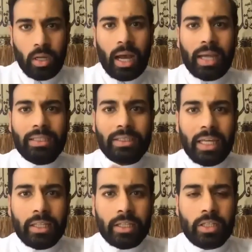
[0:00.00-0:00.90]
I say
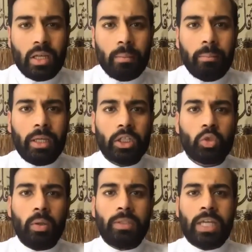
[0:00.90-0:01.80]
this because
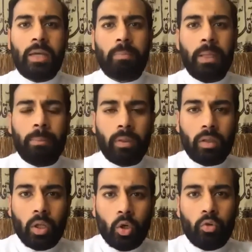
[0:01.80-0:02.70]
we take people
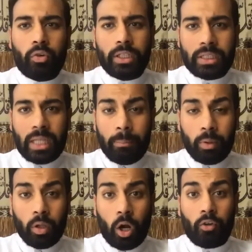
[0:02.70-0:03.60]
who, for example,
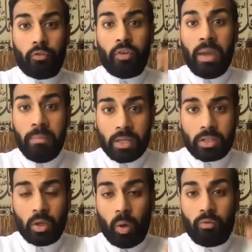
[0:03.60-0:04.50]
are famous,
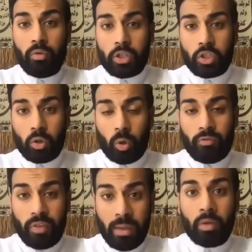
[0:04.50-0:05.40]
who have
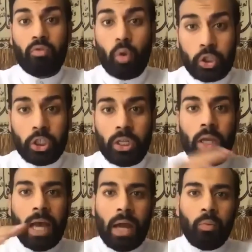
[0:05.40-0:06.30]
fame and fortune,
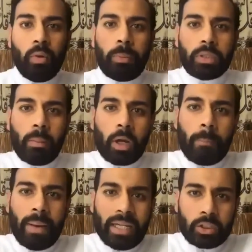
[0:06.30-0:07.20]
and we put them on a
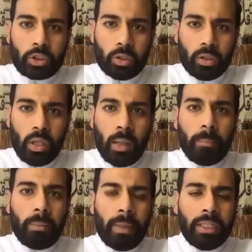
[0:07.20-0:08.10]
pedestal.
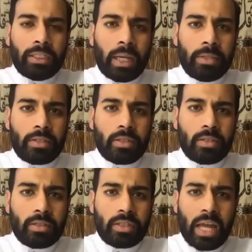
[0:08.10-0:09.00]
But many times
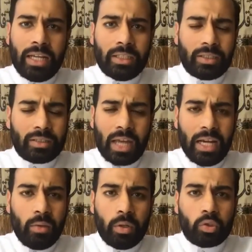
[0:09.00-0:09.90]
in
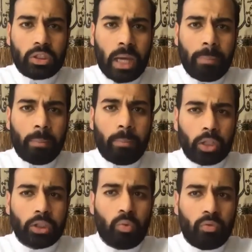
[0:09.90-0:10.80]
society, we don't stop and
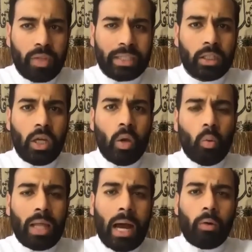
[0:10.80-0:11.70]
pause and reflect.
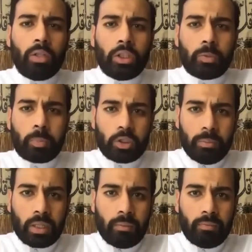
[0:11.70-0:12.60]
Well, how did this person
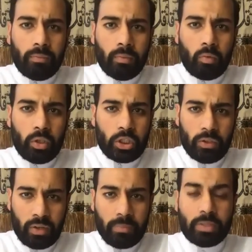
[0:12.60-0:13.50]
become rich and
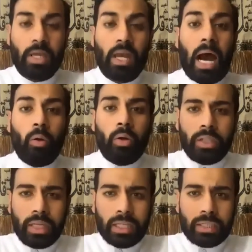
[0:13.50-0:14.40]
famous? How did
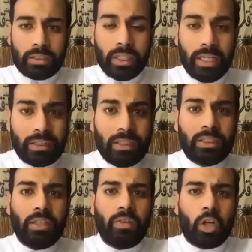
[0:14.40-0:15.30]
they get this? Is this
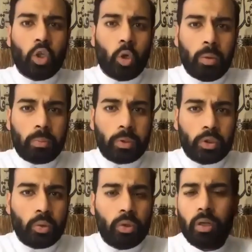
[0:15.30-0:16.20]
even a noble
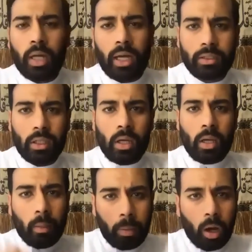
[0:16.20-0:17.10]
pursuit or not?
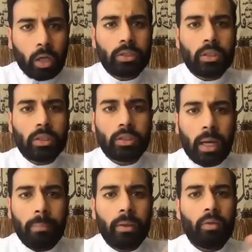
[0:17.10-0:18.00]
Pause and
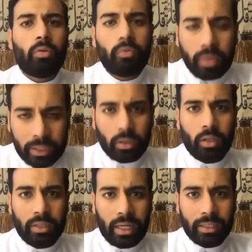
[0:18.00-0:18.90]
stop and reflect
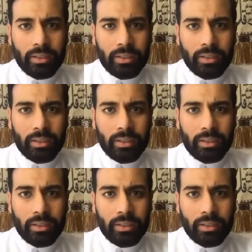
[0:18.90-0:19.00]
on that.